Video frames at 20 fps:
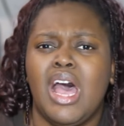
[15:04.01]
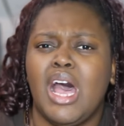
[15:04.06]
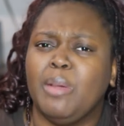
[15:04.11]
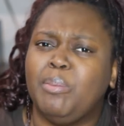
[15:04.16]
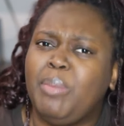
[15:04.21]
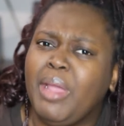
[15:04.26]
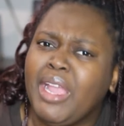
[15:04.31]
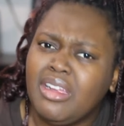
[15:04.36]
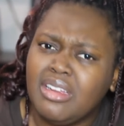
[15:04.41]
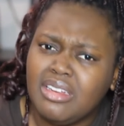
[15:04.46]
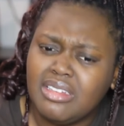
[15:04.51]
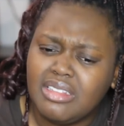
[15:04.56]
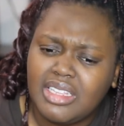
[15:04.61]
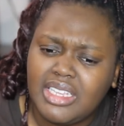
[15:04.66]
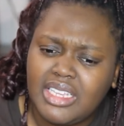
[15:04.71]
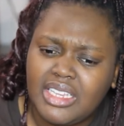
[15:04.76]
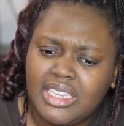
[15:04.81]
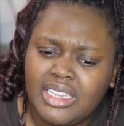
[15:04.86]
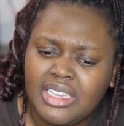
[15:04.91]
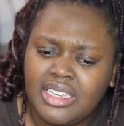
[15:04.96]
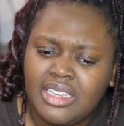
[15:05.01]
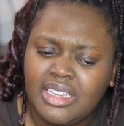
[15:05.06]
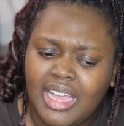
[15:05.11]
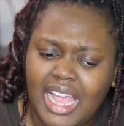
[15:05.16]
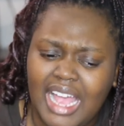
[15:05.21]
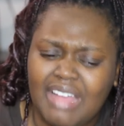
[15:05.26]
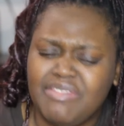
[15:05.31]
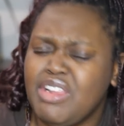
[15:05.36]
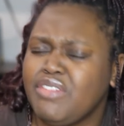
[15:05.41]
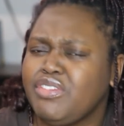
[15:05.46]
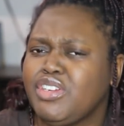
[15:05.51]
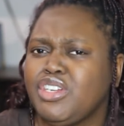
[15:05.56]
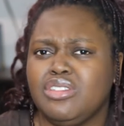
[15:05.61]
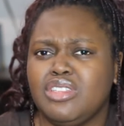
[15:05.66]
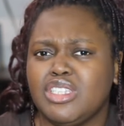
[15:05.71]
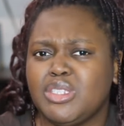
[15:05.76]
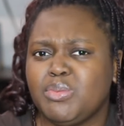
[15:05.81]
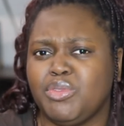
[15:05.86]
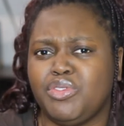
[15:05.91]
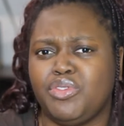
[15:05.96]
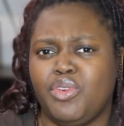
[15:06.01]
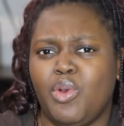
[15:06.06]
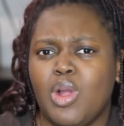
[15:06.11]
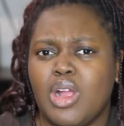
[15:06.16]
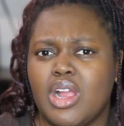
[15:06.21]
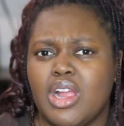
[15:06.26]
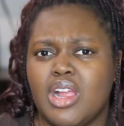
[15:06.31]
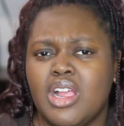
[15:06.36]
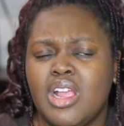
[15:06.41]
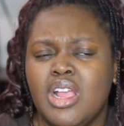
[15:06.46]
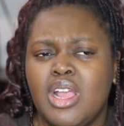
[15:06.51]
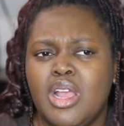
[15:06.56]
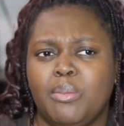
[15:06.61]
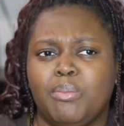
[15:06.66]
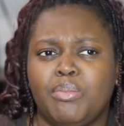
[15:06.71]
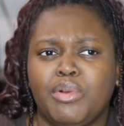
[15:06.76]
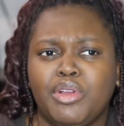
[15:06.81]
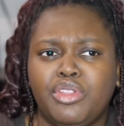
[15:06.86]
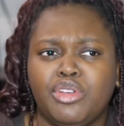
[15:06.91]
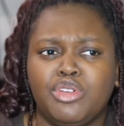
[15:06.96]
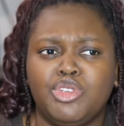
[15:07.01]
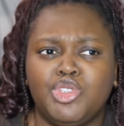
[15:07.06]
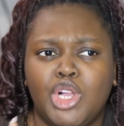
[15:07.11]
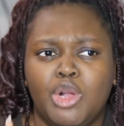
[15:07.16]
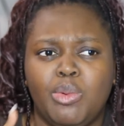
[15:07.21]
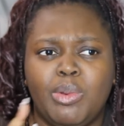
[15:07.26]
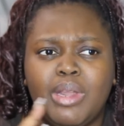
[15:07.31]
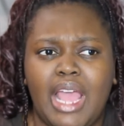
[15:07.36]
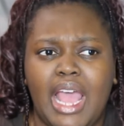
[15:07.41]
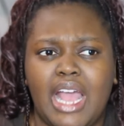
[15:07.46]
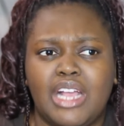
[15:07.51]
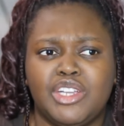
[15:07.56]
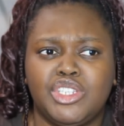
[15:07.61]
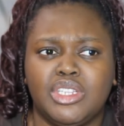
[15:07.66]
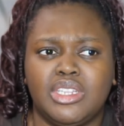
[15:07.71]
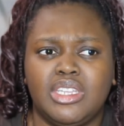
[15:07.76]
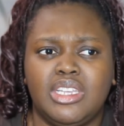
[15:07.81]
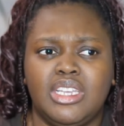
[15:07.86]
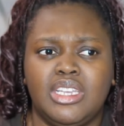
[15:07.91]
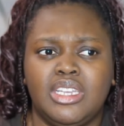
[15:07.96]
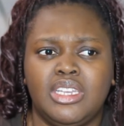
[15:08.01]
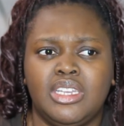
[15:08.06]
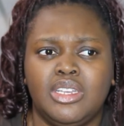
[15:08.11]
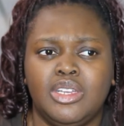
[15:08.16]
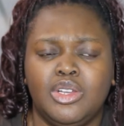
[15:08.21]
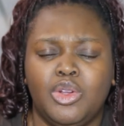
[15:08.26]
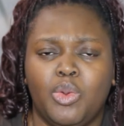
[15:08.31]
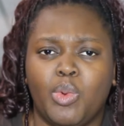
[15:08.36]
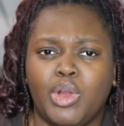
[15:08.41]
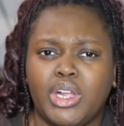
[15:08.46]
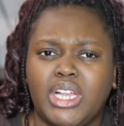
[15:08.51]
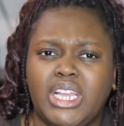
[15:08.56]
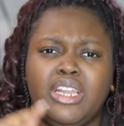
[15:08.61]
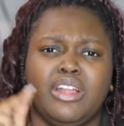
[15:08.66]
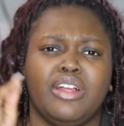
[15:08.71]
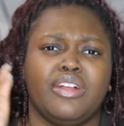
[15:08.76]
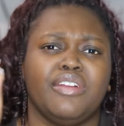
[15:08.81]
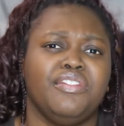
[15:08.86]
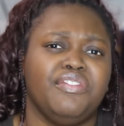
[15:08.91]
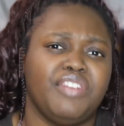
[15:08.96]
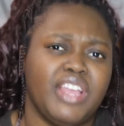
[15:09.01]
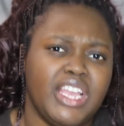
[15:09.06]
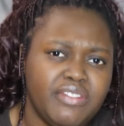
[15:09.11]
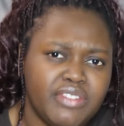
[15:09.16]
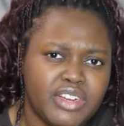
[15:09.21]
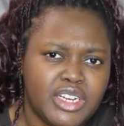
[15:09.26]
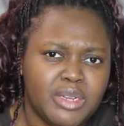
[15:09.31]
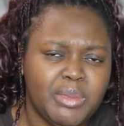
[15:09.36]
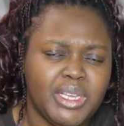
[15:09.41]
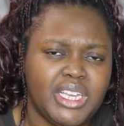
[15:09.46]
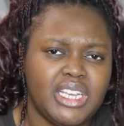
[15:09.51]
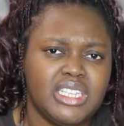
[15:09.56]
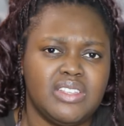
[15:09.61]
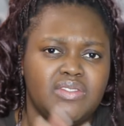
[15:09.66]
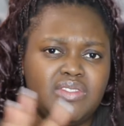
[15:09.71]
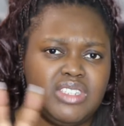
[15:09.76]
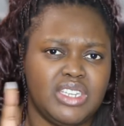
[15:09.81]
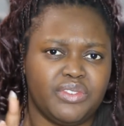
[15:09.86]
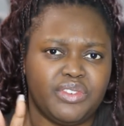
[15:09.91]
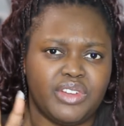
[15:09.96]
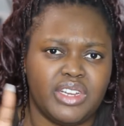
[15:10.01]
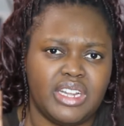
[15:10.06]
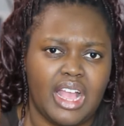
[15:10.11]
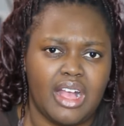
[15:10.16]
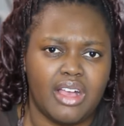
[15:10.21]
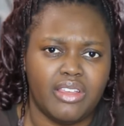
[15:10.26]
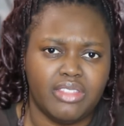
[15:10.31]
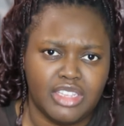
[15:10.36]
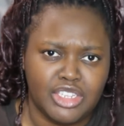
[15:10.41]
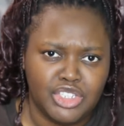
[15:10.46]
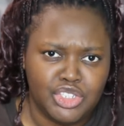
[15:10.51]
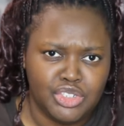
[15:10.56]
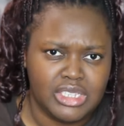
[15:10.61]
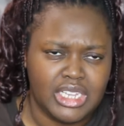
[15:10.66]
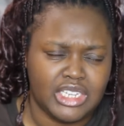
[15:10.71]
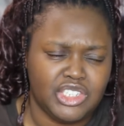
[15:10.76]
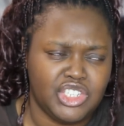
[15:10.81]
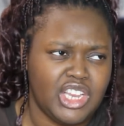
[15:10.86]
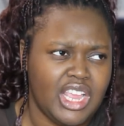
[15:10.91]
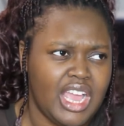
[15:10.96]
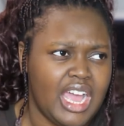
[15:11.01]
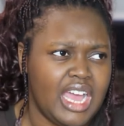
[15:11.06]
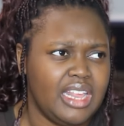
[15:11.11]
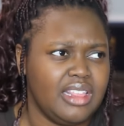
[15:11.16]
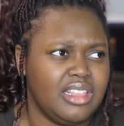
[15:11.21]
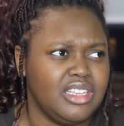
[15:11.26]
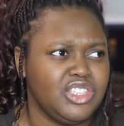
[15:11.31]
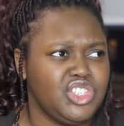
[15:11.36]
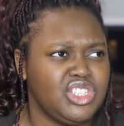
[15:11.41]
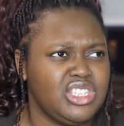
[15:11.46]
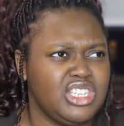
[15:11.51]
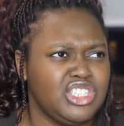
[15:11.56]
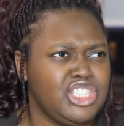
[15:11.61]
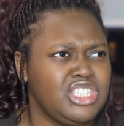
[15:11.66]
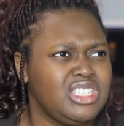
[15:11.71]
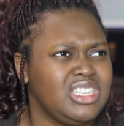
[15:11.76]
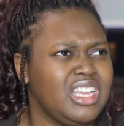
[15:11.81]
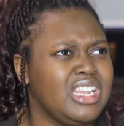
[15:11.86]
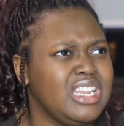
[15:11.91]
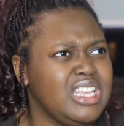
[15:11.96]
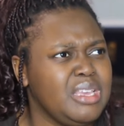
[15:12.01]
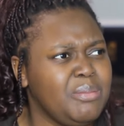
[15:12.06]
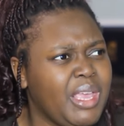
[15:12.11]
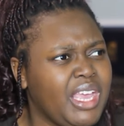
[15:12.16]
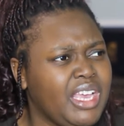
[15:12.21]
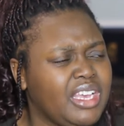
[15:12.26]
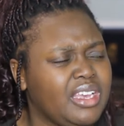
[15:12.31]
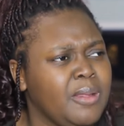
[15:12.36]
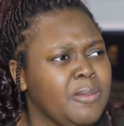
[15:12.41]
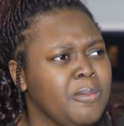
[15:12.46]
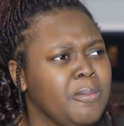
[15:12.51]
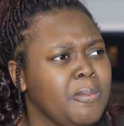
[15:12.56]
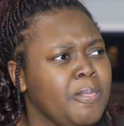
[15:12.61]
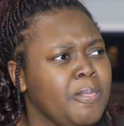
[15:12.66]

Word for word: Apparently, I've never heard this before. Birth control would actually work in her favor because of different health issues that she had. I think she said she's anemic.